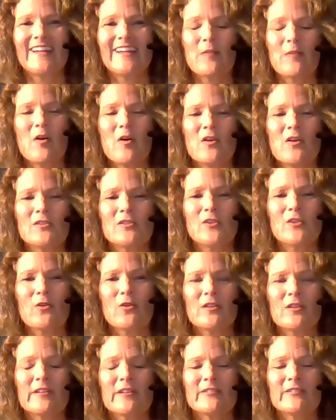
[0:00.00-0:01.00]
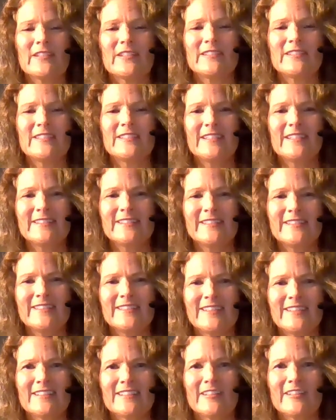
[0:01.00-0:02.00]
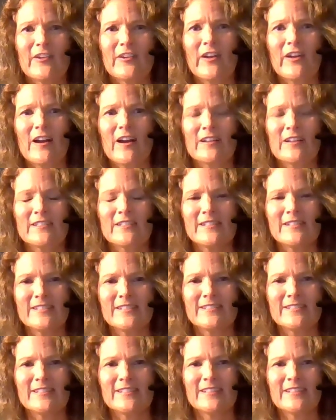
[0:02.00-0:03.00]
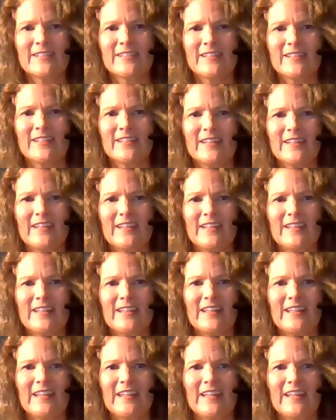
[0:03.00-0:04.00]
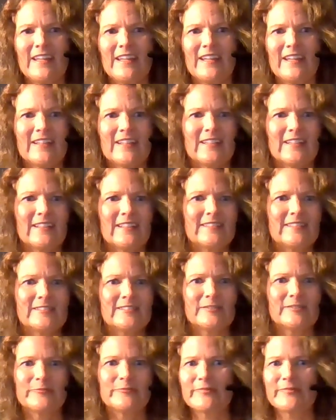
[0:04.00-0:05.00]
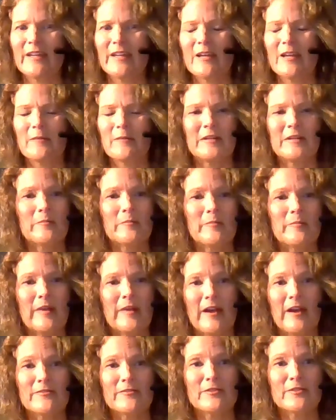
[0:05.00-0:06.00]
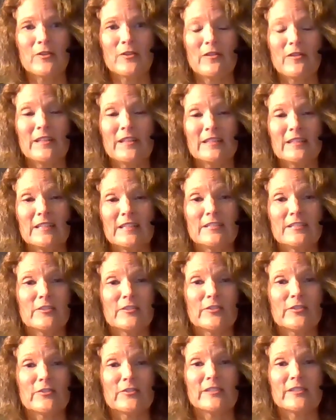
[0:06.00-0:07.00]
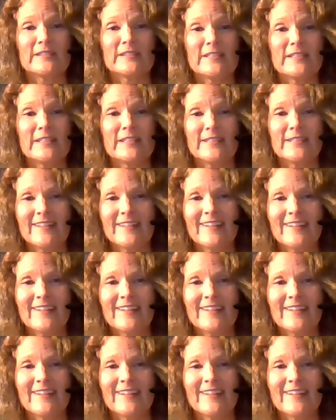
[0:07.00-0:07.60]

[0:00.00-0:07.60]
I'm also clairsentient, claircognizant, and I'm an empath, so I think that's clairsentient.